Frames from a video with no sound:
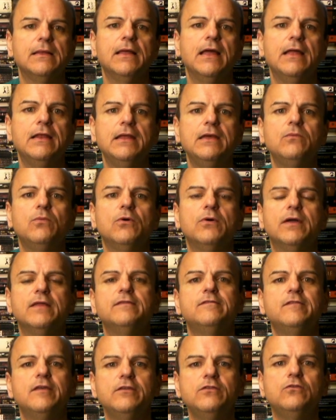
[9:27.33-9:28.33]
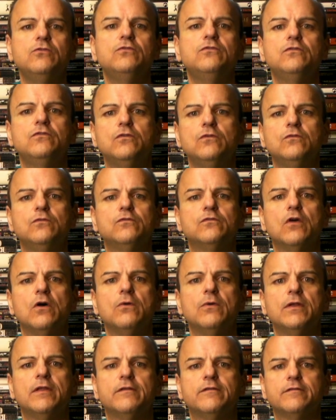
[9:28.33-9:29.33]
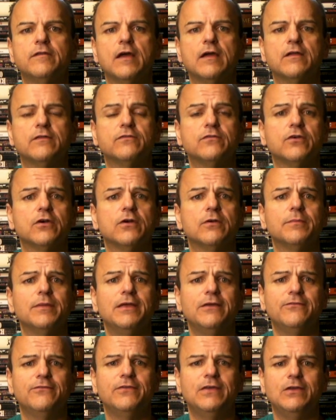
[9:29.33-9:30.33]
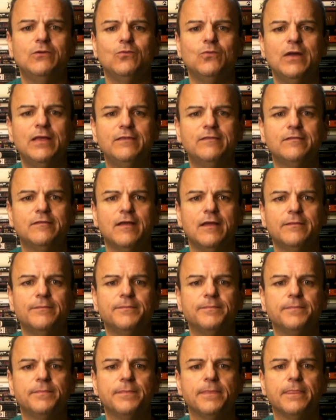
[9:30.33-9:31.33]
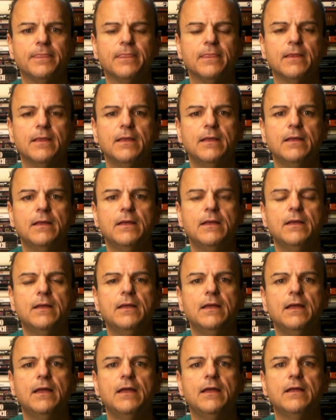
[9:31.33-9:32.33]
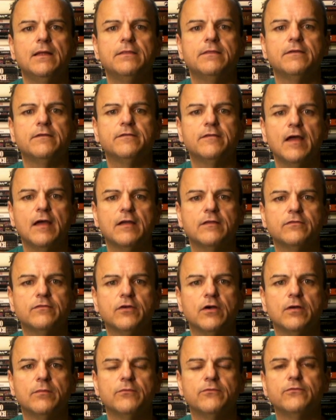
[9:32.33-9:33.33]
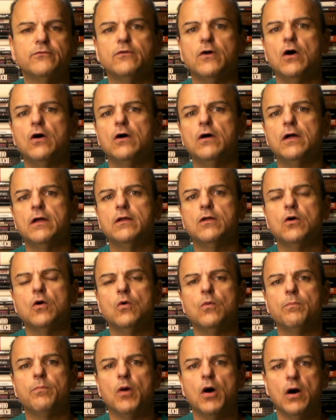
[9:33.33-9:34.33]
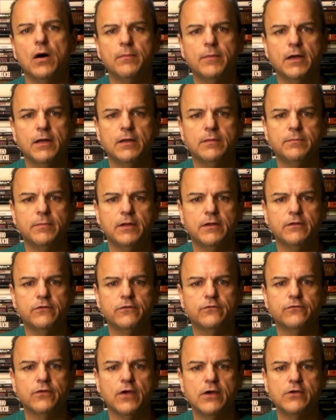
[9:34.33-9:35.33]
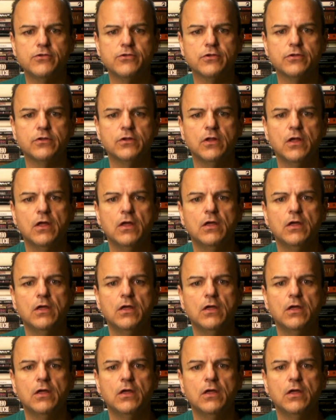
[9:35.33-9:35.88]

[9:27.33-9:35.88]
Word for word: And he will continue to do so in his second term if he wins it. And the second term of an Obama administration,